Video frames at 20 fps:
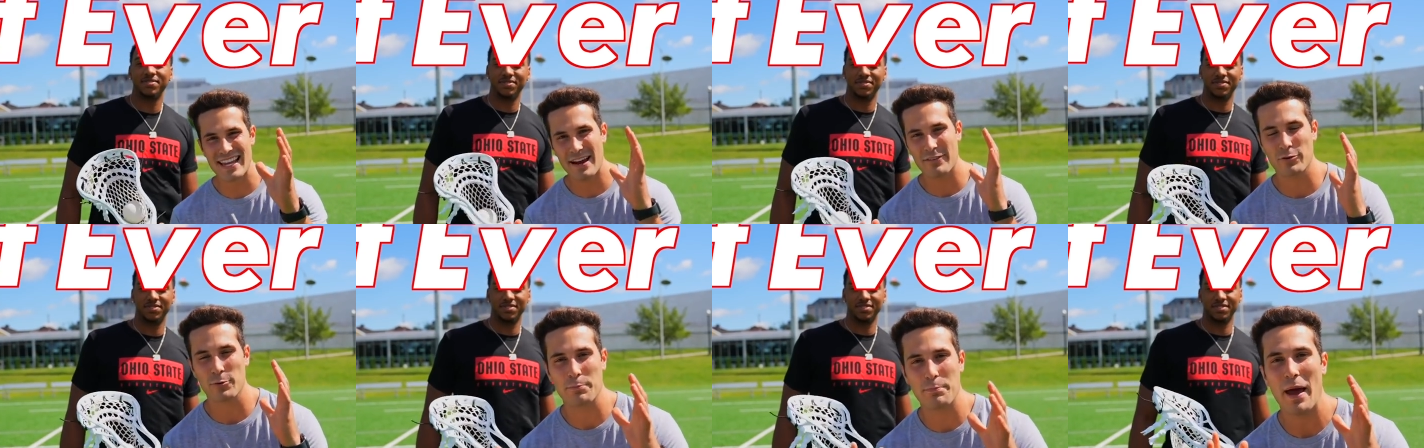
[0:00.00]

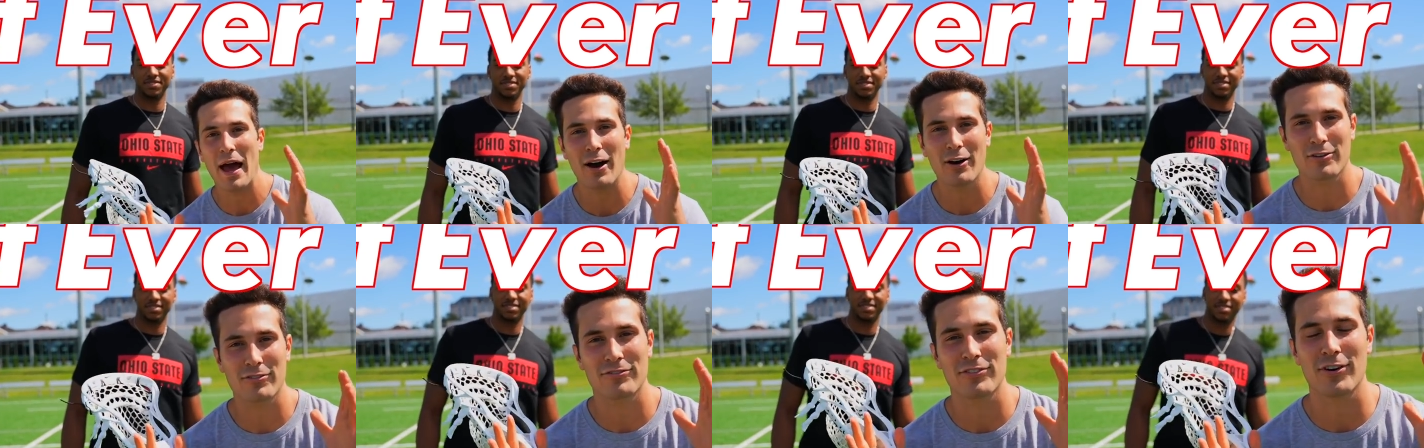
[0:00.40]
Speaker 1: ever
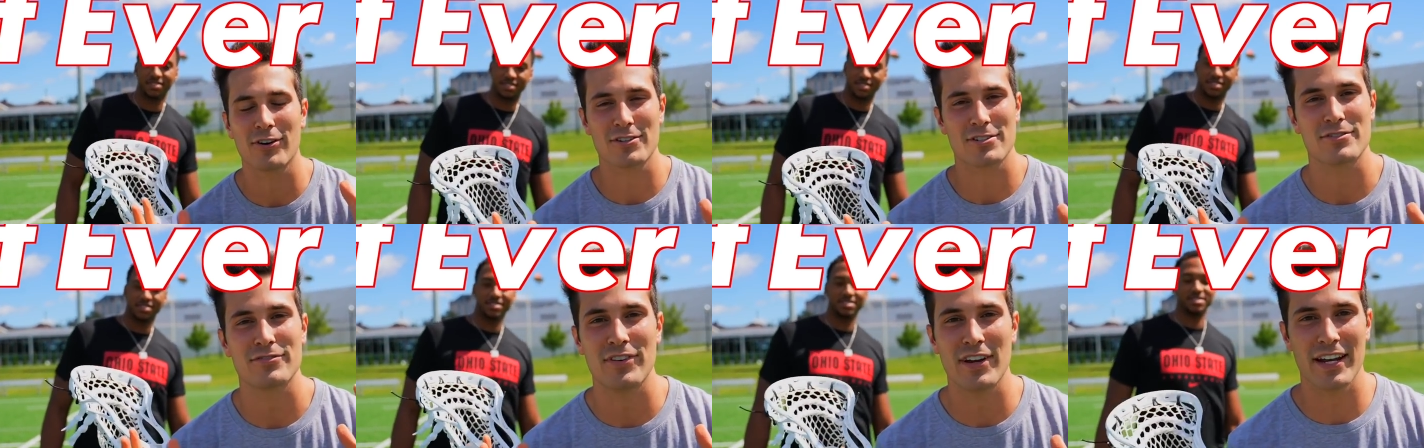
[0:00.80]
Pelk
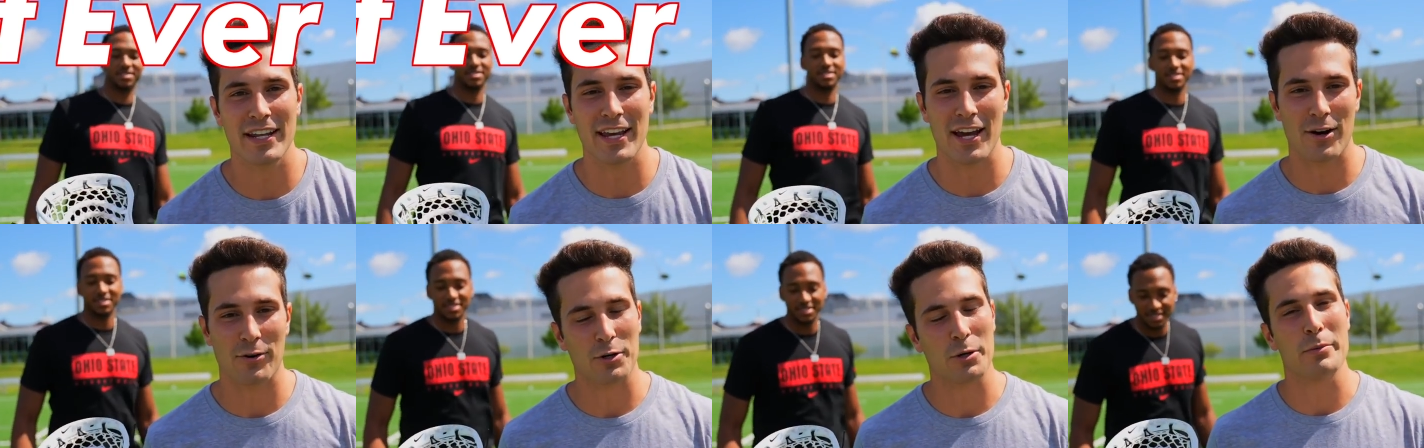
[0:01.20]
Verse
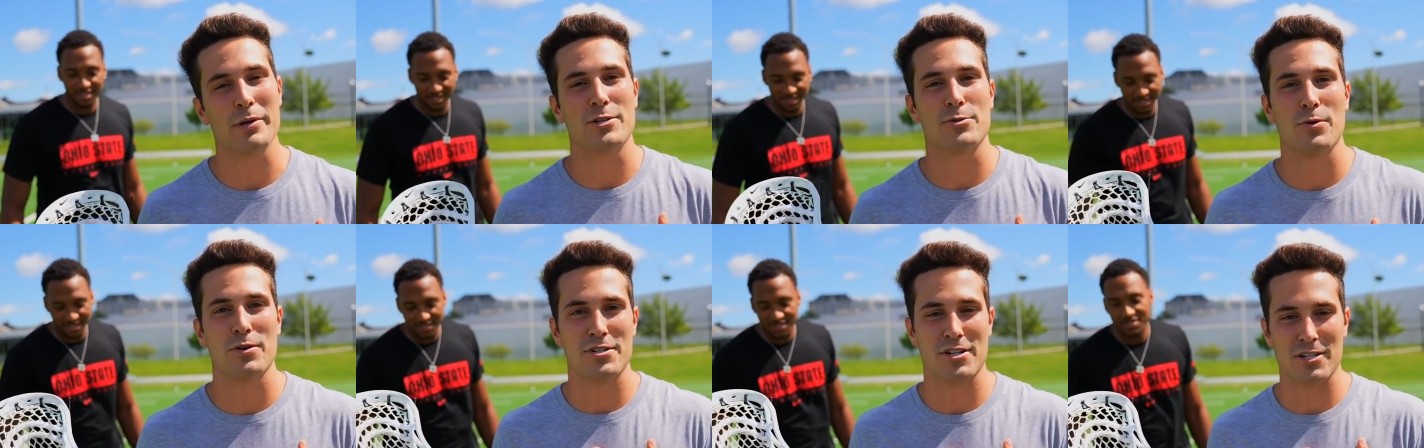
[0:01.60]
video. We're
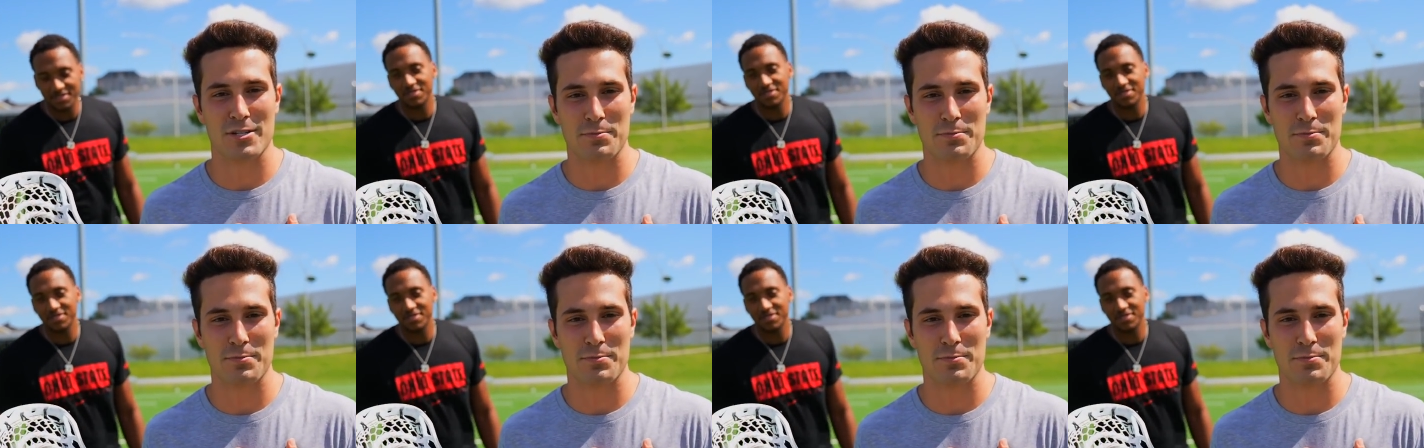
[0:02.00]
going to switch to